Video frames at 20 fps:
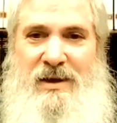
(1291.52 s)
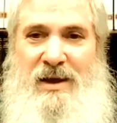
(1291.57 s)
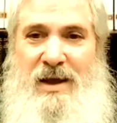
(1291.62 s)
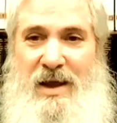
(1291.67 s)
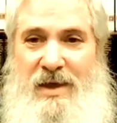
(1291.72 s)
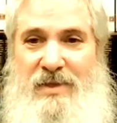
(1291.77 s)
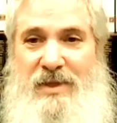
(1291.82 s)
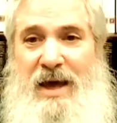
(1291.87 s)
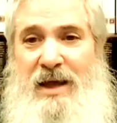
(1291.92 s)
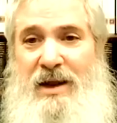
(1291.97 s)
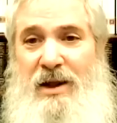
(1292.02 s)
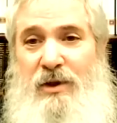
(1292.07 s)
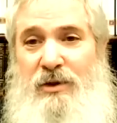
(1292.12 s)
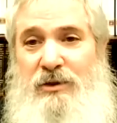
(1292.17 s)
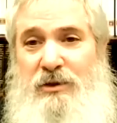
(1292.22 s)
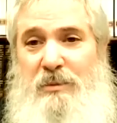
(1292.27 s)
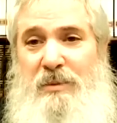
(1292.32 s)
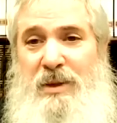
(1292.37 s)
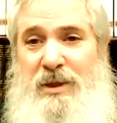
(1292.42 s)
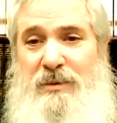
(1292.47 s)
And that
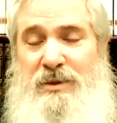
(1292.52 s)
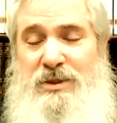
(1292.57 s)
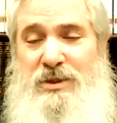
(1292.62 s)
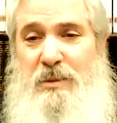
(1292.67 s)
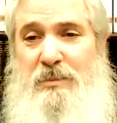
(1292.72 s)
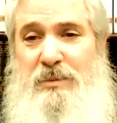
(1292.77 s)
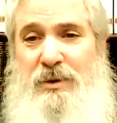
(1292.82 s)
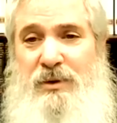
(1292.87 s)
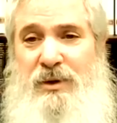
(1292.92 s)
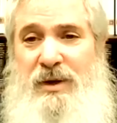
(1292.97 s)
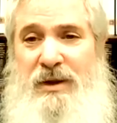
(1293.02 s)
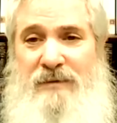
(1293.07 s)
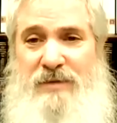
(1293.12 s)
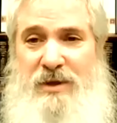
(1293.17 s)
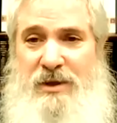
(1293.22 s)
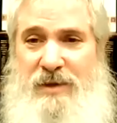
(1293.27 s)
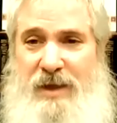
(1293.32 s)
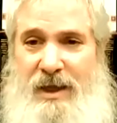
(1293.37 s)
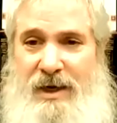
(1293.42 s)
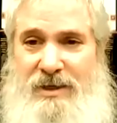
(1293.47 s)
ultimately was the beauty of the
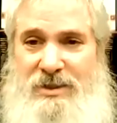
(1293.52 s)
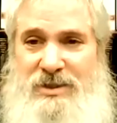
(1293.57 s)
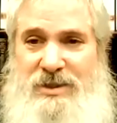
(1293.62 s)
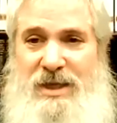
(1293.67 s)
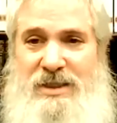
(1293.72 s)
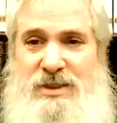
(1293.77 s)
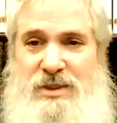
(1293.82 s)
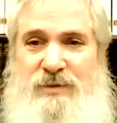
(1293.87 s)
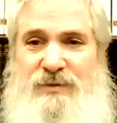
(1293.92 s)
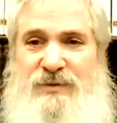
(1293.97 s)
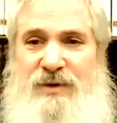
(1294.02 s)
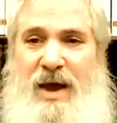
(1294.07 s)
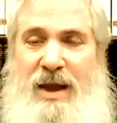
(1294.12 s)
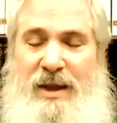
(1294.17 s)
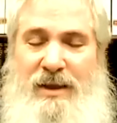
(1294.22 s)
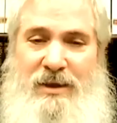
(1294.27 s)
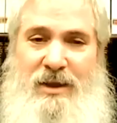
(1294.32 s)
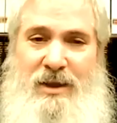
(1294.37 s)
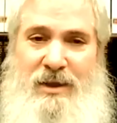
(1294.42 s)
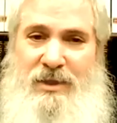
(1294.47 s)
United States
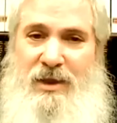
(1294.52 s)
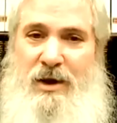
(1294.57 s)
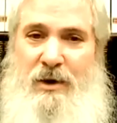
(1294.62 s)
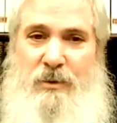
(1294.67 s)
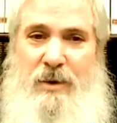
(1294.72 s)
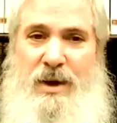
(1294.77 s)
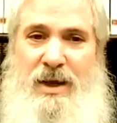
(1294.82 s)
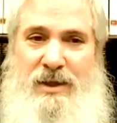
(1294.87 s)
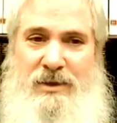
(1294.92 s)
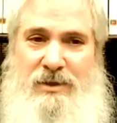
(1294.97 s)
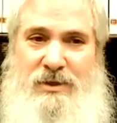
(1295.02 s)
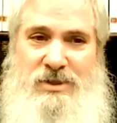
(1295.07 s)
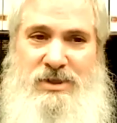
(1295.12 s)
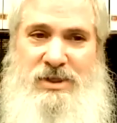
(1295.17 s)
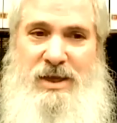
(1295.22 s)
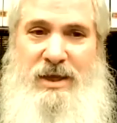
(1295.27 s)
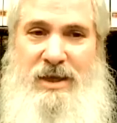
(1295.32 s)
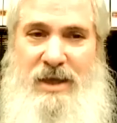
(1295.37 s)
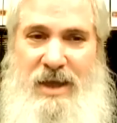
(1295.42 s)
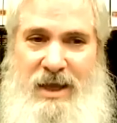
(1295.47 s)
finding their way to
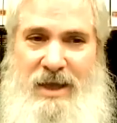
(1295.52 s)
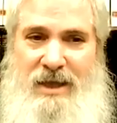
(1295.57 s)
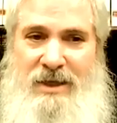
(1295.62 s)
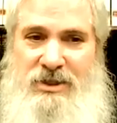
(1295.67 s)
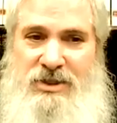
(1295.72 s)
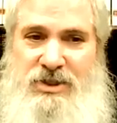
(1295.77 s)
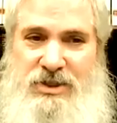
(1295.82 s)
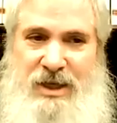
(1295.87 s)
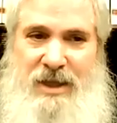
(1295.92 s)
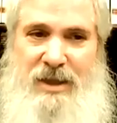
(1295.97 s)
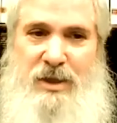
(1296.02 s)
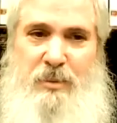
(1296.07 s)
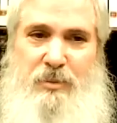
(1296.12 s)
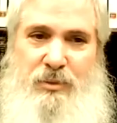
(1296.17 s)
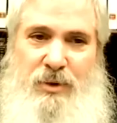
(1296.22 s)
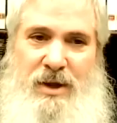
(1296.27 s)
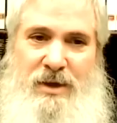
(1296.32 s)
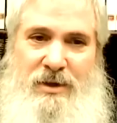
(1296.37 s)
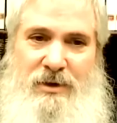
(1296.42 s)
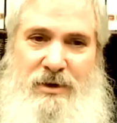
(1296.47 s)
say,
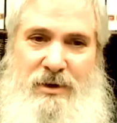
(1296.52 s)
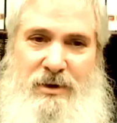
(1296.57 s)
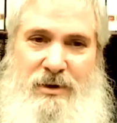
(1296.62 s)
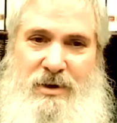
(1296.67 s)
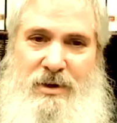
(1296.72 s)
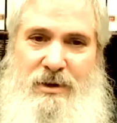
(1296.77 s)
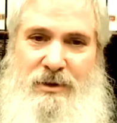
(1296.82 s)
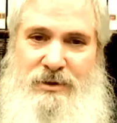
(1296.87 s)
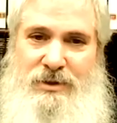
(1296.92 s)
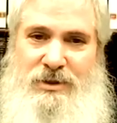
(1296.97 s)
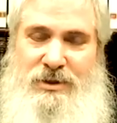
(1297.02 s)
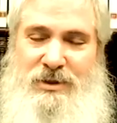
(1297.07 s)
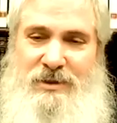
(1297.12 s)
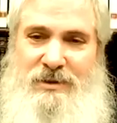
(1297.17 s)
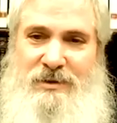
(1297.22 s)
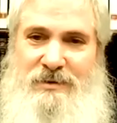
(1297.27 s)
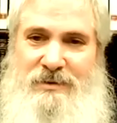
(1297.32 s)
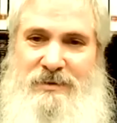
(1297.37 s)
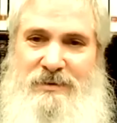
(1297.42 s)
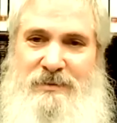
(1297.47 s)
celebrate your culture.
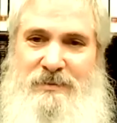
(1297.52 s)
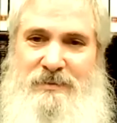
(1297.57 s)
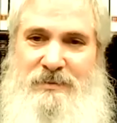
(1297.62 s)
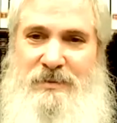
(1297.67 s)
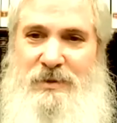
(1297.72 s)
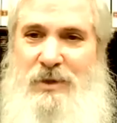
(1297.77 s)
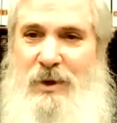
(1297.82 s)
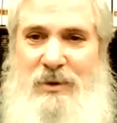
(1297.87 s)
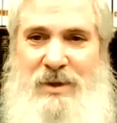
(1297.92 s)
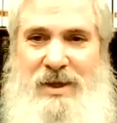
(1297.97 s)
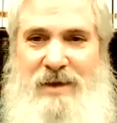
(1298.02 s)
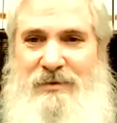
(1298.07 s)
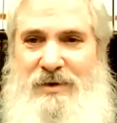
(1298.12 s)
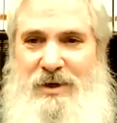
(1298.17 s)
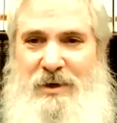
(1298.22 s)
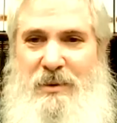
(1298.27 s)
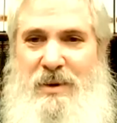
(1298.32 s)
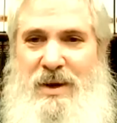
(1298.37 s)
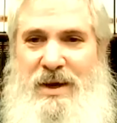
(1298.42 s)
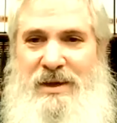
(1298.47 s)
Don't give it
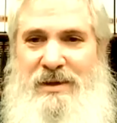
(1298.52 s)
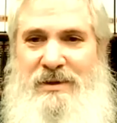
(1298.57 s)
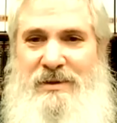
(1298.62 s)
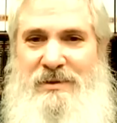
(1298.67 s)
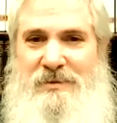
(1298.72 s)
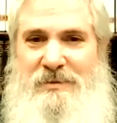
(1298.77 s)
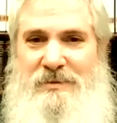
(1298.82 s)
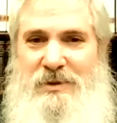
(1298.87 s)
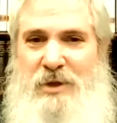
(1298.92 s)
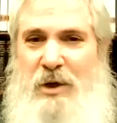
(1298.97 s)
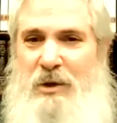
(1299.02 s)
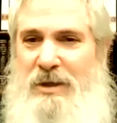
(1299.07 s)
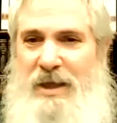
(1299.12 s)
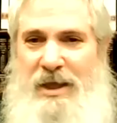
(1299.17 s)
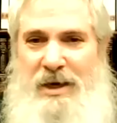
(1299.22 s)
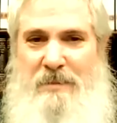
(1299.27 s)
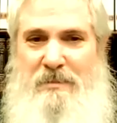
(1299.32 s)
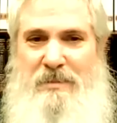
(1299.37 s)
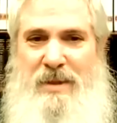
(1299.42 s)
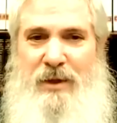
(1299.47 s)
away. Don't let
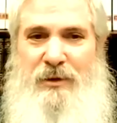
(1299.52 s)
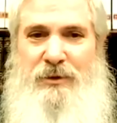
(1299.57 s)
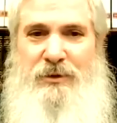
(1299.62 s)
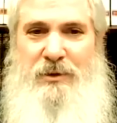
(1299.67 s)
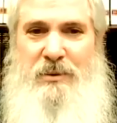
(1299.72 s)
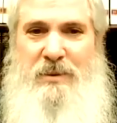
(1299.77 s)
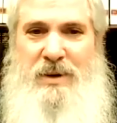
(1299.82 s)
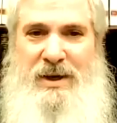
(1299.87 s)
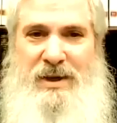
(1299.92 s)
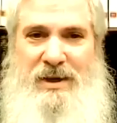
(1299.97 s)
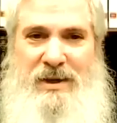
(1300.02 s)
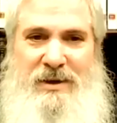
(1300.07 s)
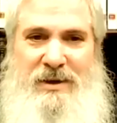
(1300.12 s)
it melt away.